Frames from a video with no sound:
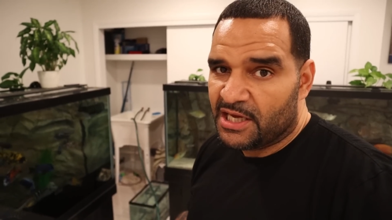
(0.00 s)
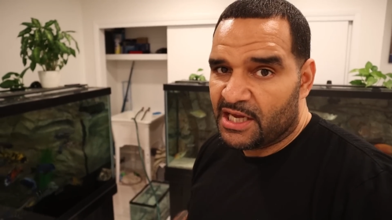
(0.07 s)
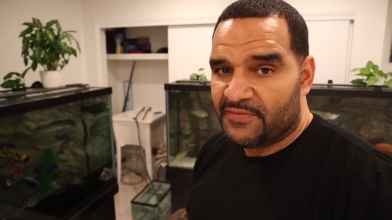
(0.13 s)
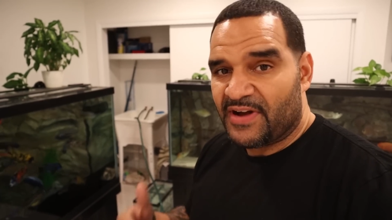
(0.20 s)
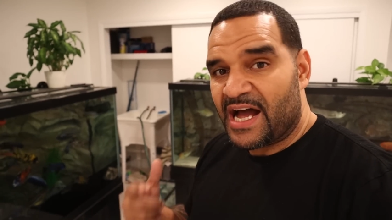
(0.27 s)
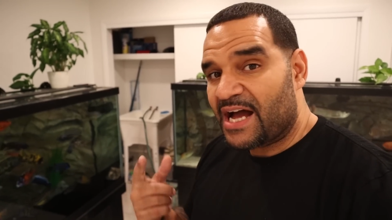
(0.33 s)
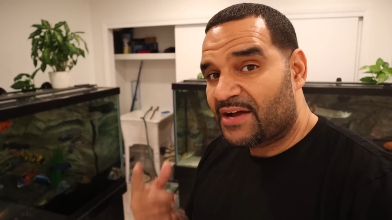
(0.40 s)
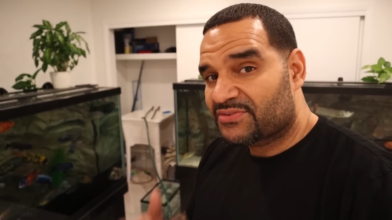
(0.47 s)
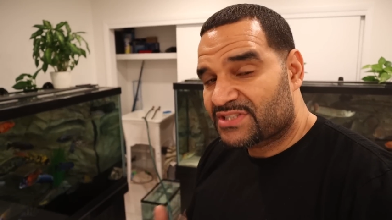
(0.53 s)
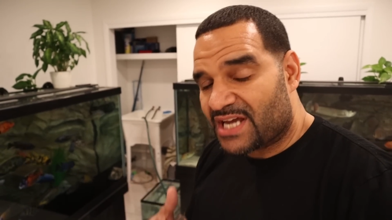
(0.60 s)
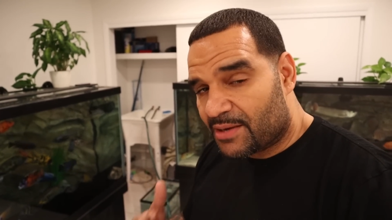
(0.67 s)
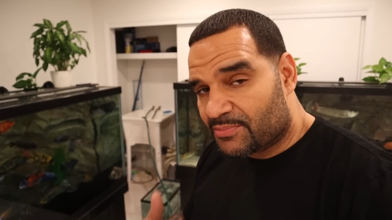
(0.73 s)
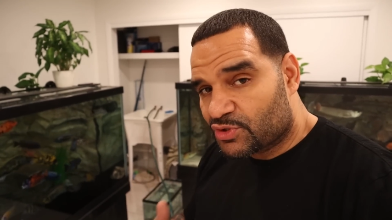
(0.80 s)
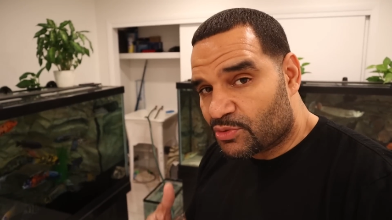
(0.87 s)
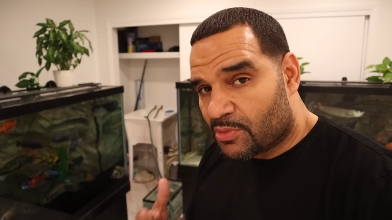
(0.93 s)
If I have
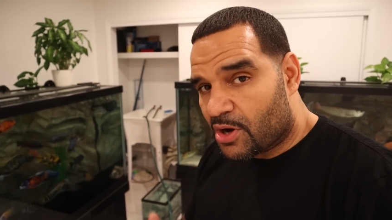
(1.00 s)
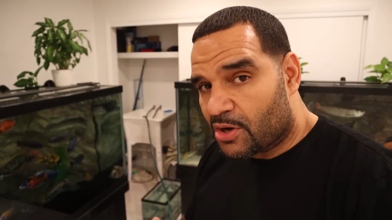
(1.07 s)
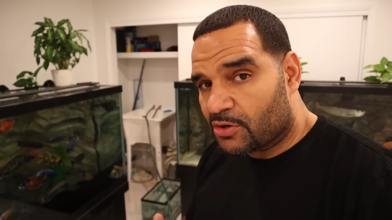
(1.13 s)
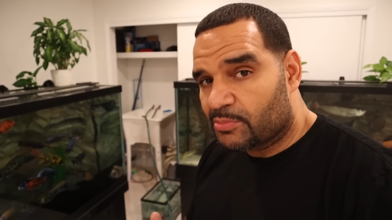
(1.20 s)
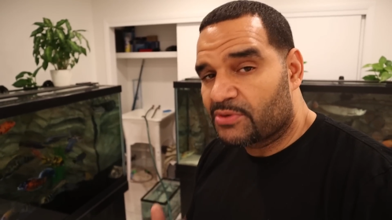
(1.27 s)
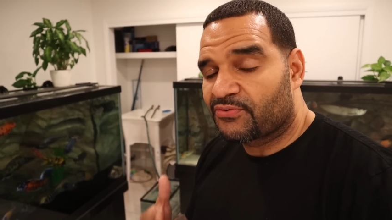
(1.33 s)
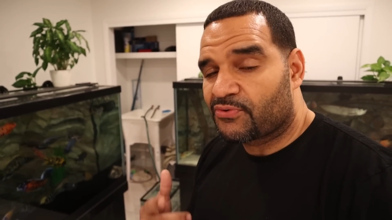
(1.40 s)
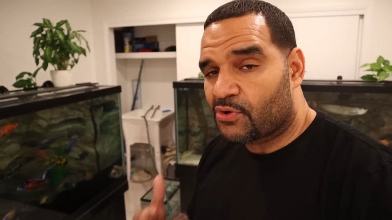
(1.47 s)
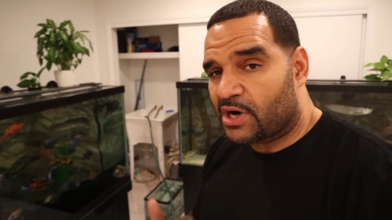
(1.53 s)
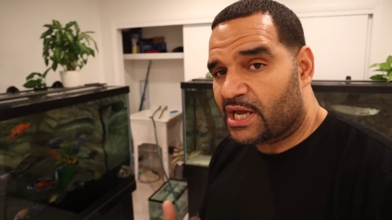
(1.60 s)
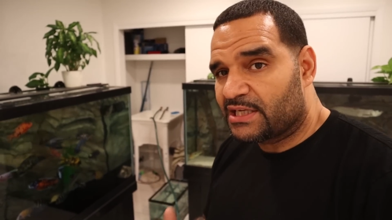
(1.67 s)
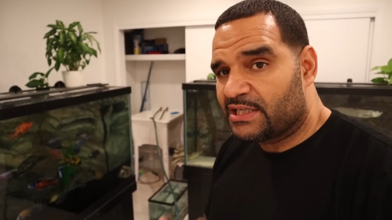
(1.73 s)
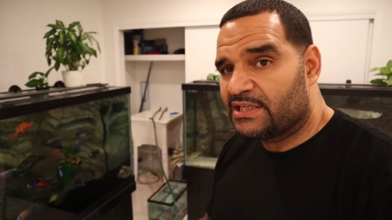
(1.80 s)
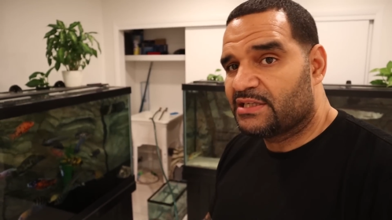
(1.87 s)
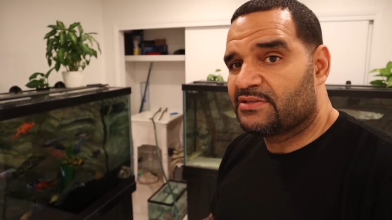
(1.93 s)
time tomorrow before
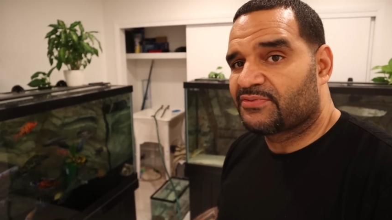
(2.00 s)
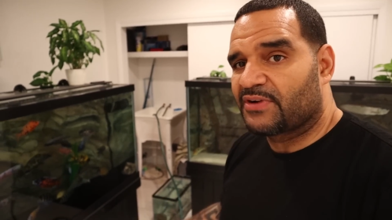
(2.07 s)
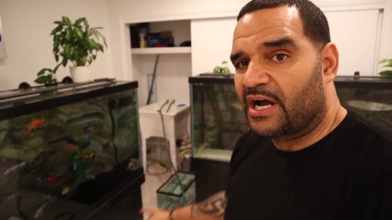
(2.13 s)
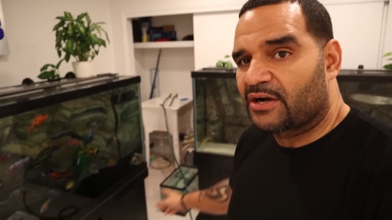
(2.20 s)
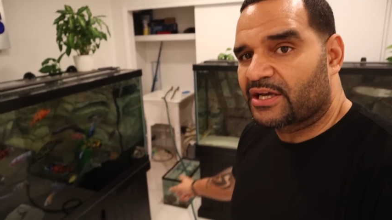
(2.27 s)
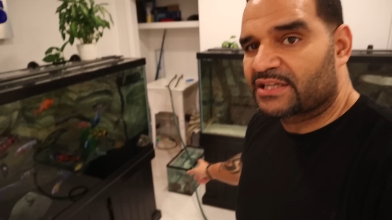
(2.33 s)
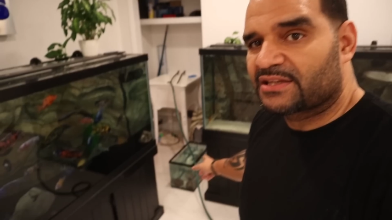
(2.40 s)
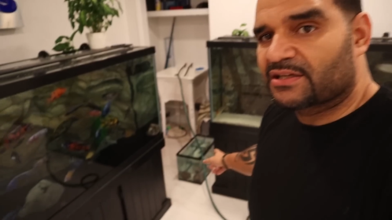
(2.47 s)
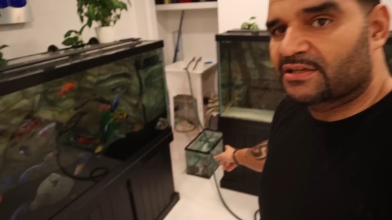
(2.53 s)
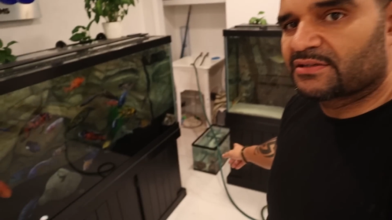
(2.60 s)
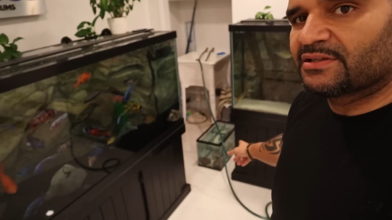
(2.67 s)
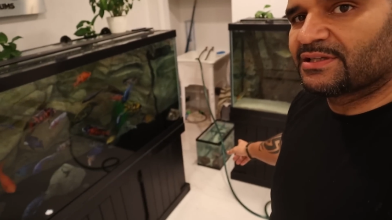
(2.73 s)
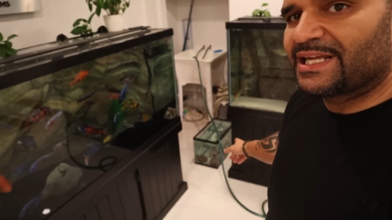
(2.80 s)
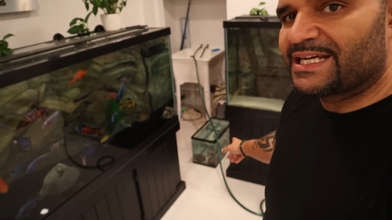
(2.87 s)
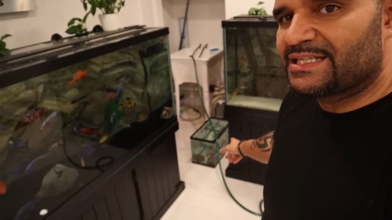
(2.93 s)
I leave, I'll get the
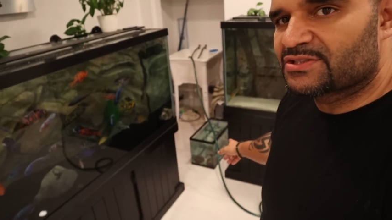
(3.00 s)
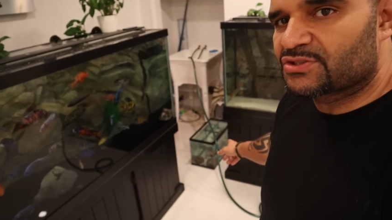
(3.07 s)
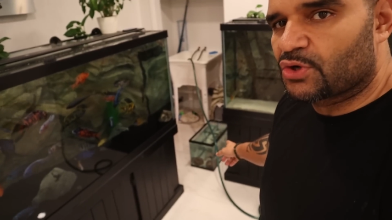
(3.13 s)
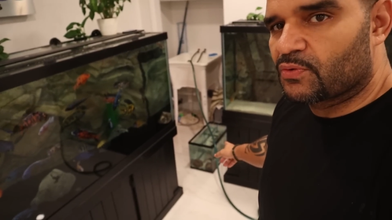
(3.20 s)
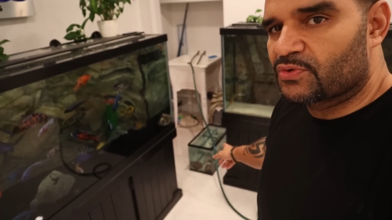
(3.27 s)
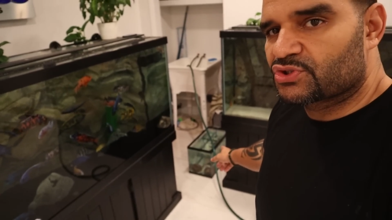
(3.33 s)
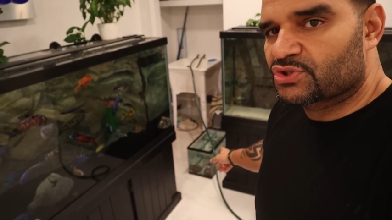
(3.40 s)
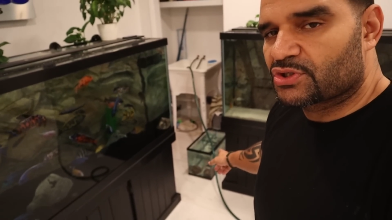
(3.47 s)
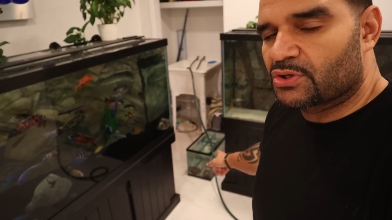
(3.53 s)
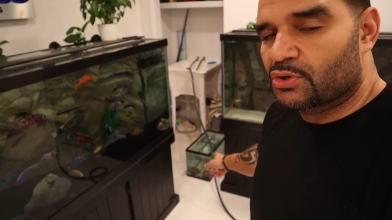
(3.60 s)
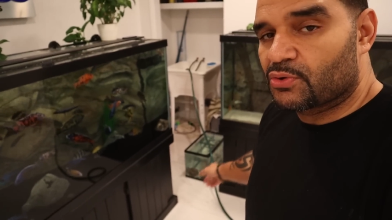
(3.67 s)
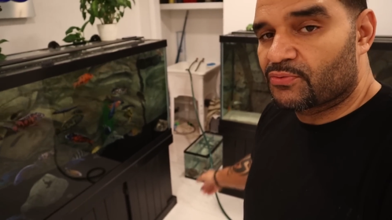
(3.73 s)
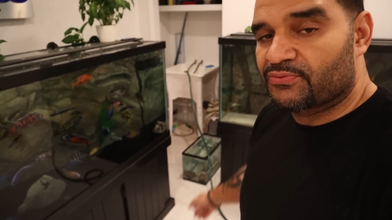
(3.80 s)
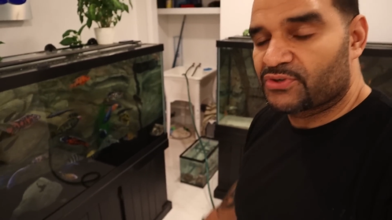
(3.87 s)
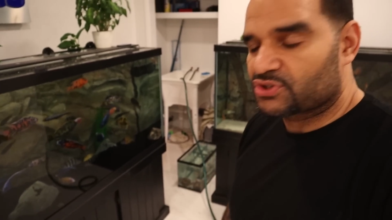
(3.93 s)
ladies over to the
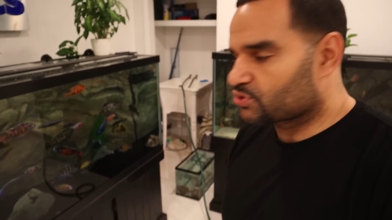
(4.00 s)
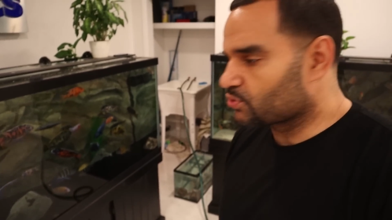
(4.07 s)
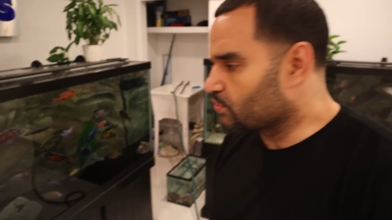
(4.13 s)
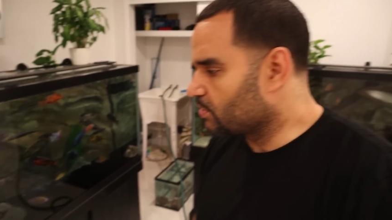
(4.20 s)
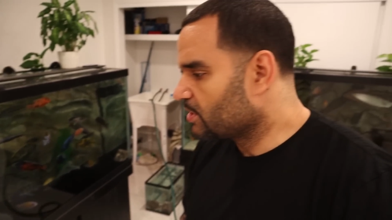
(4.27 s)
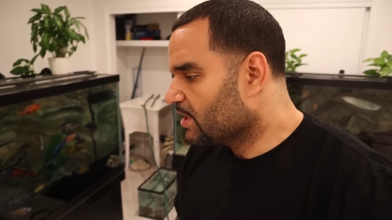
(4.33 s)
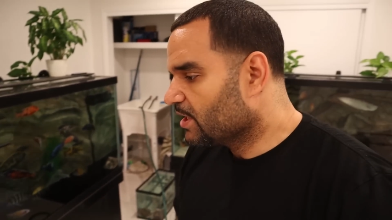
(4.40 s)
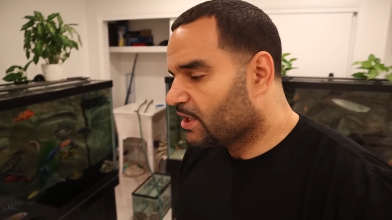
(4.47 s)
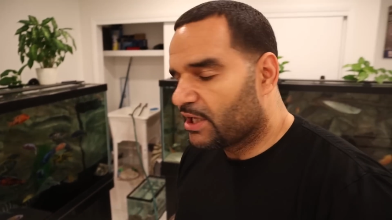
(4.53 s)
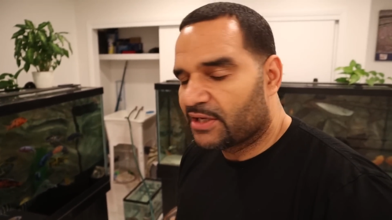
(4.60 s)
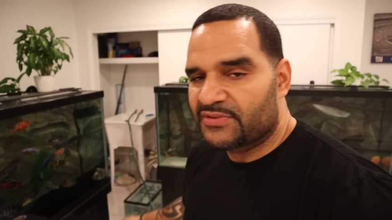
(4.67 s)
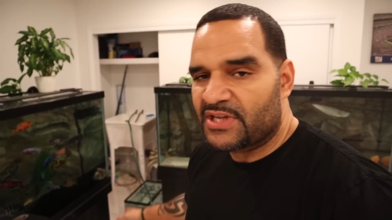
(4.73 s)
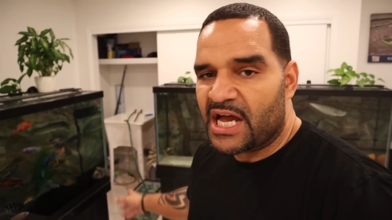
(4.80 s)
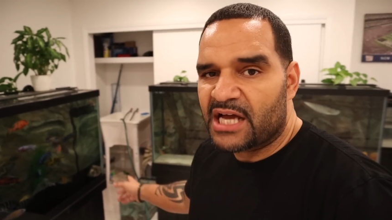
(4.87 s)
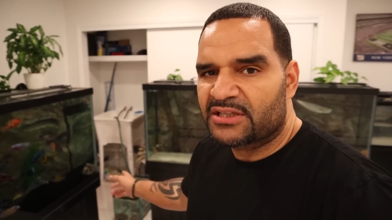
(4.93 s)
local fish store.
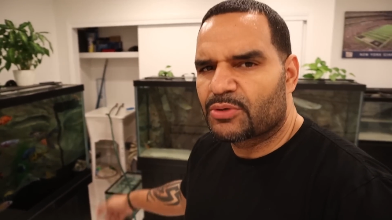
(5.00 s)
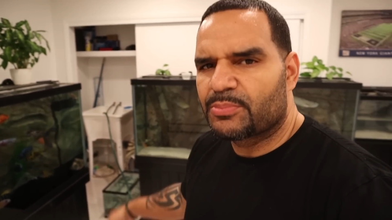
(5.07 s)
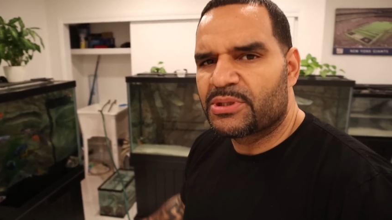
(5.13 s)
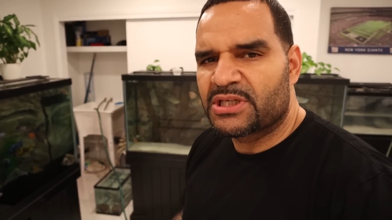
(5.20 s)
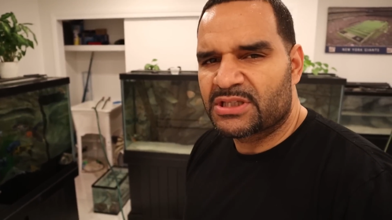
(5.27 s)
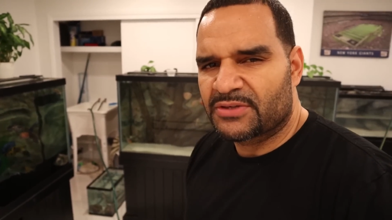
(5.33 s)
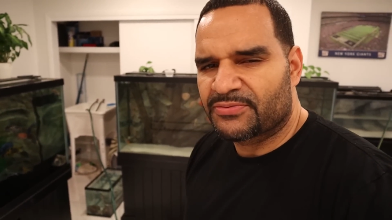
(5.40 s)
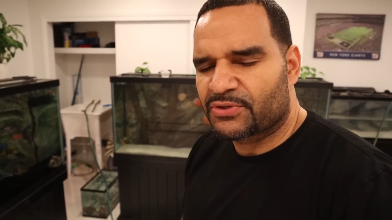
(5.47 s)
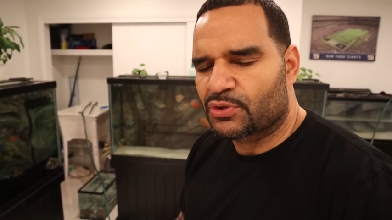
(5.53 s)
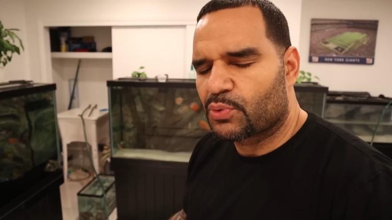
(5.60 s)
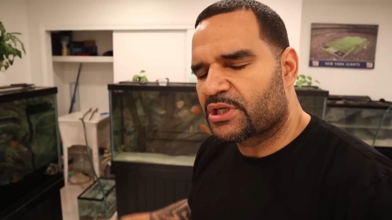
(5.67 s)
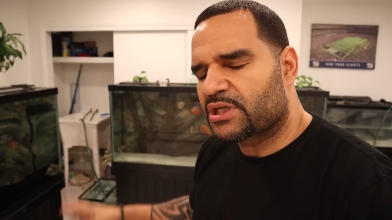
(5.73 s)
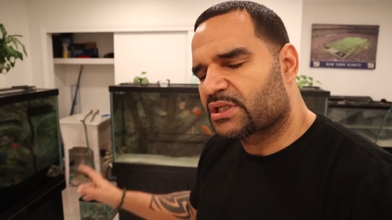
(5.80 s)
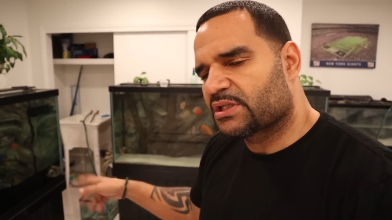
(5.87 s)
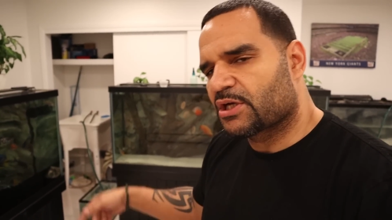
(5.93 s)
If not, they'll be in there for the
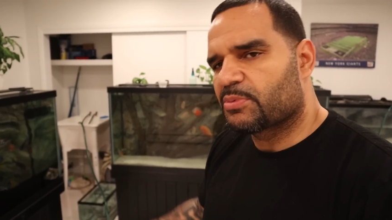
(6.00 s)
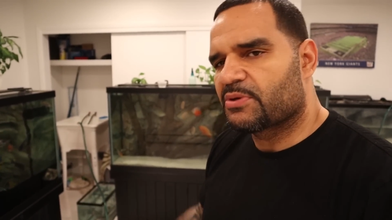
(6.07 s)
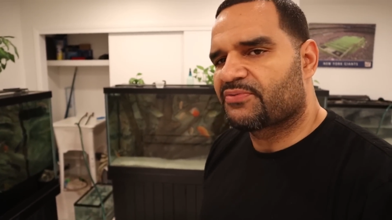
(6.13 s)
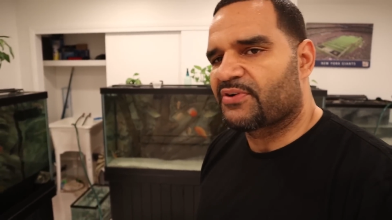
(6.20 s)
weekend, they'll be